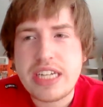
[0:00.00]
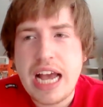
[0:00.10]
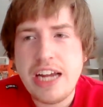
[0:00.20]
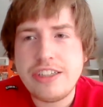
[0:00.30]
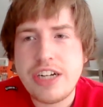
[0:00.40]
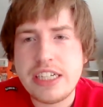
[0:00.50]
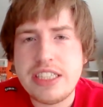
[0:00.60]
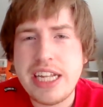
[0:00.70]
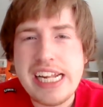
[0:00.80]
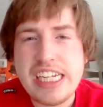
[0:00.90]
contracts,
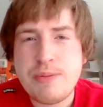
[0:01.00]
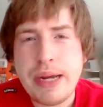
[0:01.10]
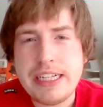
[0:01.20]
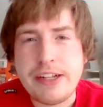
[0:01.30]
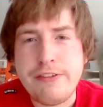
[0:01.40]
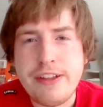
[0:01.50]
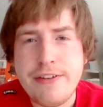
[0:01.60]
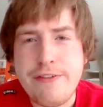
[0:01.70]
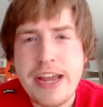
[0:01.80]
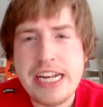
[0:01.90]
and then they expect
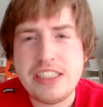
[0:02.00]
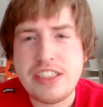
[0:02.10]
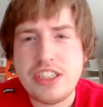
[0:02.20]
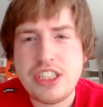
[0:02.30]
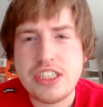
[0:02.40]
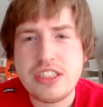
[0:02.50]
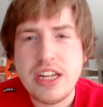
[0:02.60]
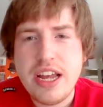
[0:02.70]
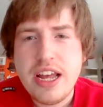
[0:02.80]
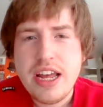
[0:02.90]
the fans to just
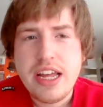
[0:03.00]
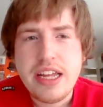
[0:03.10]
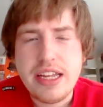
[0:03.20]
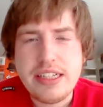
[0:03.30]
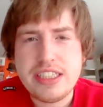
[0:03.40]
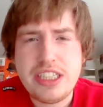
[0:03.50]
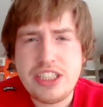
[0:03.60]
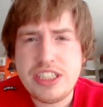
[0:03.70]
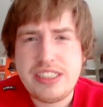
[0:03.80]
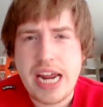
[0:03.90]

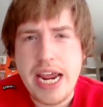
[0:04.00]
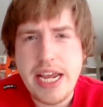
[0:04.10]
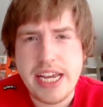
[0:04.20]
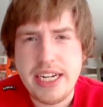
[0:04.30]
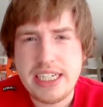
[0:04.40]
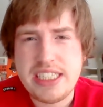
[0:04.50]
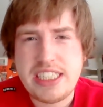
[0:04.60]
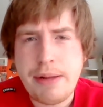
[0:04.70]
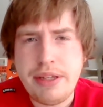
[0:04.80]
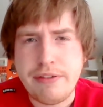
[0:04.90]
take it and
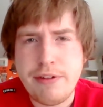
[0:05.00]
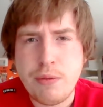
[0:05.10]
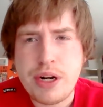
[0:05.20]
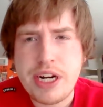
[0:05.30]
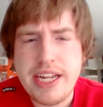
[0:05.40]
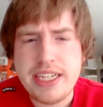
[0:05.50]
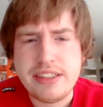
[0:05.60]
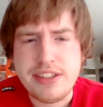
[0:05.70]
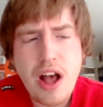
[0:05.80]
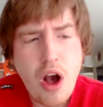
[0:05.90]
accept it for what it
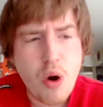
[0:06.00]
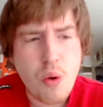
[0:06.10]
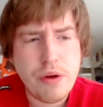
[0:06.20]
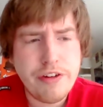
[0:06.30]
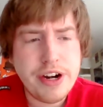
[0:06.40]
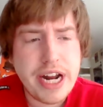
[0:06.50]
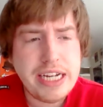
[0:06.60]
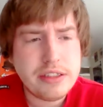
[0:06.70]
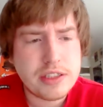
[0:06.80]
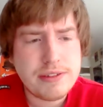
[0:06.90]
is. No, if you're an
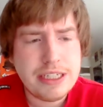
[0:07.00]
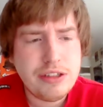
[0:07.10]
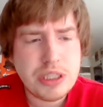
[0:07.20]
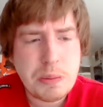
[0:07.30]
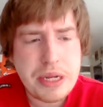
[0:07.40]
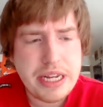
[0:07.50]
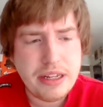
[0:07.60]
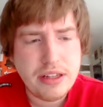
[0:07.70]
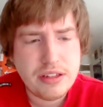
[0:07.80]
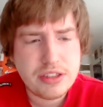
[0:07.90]
Angels fan, you should
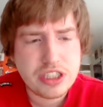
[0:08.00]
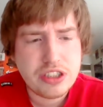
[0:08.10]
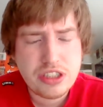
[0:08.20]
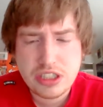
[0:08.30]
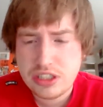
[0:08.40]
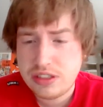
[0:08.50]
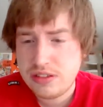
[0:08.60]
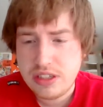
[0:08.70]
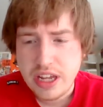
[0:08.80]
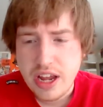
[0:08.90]
be just
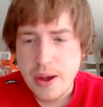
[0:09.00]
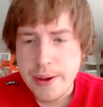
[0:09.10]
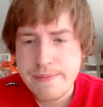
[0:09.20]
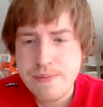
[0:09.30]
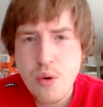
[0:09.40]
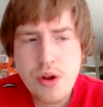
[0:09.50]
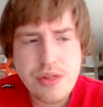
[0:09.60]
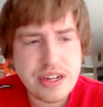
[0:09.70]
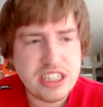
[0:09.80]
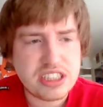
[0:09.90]
more
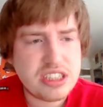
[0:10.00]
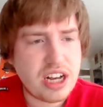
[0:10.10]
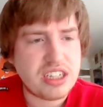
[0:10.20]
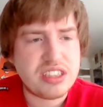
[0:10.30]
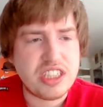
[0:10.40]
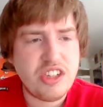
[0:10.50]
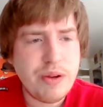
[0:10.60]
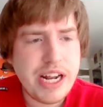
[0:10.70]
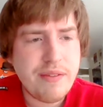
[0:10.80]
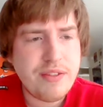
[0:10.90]
than disgusted. You've
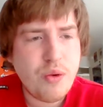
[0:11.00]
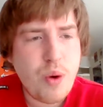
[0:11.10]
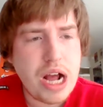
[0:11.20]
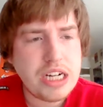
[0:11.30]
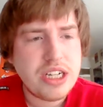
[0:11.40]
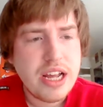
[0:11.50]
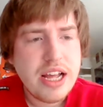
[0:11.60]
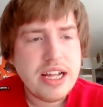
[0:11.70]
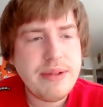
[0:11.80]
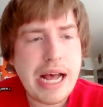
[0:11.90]
been having to watch
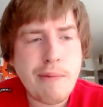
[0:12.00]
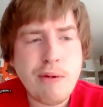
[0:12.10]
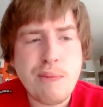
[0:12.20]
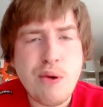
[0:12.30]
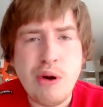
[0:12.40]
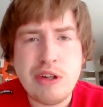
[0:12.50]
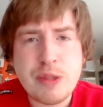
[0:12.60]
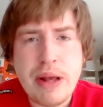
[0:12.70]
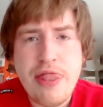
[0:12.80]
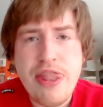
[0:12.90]
Albert Pujols
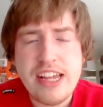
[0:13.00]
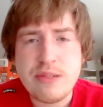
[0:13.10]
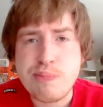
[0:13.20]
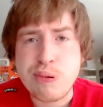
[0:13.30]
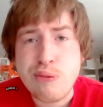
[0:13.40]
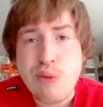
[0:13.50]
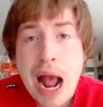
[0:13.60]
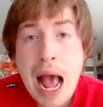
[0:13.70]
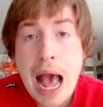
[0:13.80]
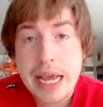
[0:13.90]
spend his
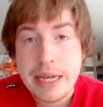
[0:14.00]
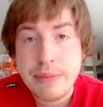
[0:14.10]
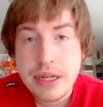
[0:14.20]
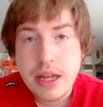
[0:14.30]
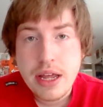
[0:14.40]
prime